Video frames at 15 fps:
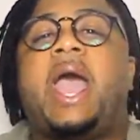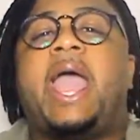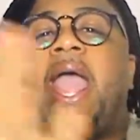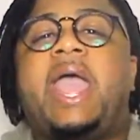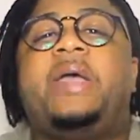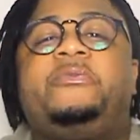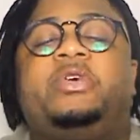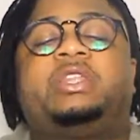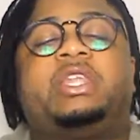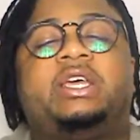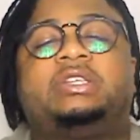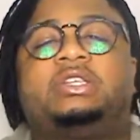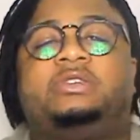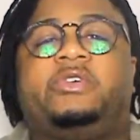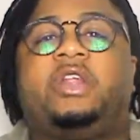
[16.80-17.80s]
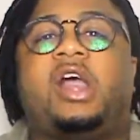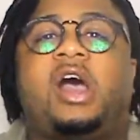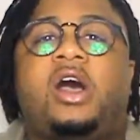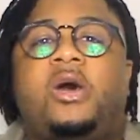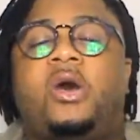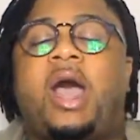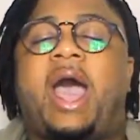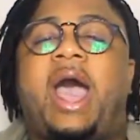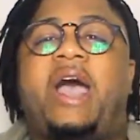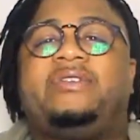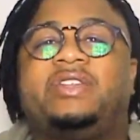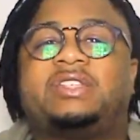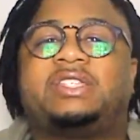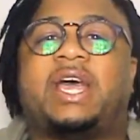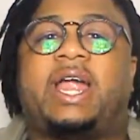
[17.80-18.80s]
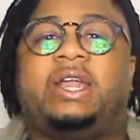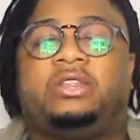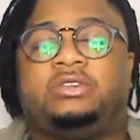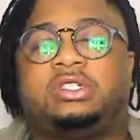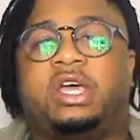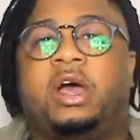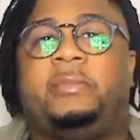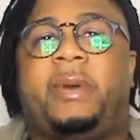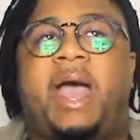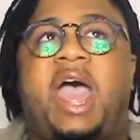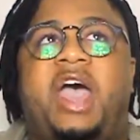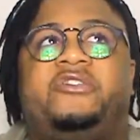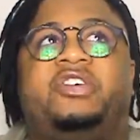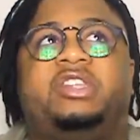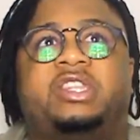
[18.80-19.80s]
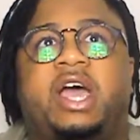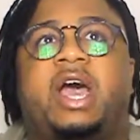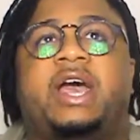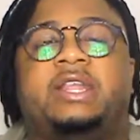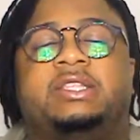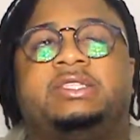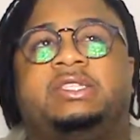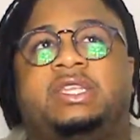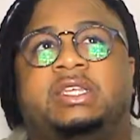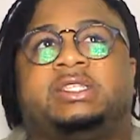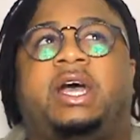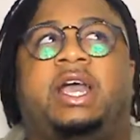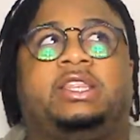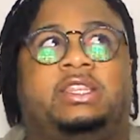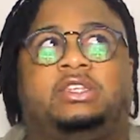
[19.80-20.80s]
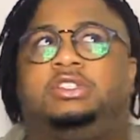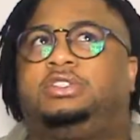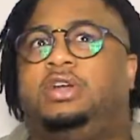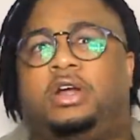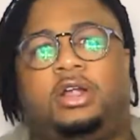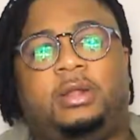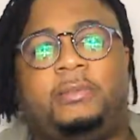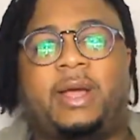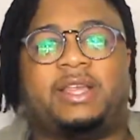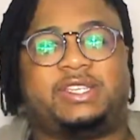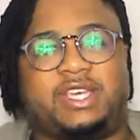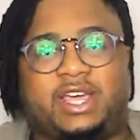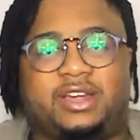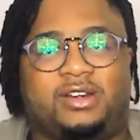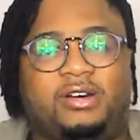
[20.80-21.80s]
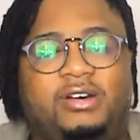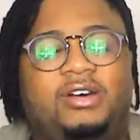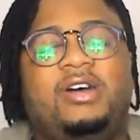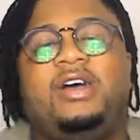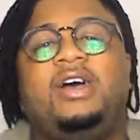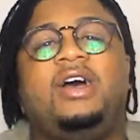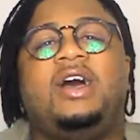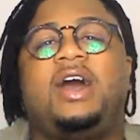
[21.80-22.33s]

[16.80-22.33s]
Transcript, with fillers: And for this video, I decided to do something I haven't done since like the start of my channel.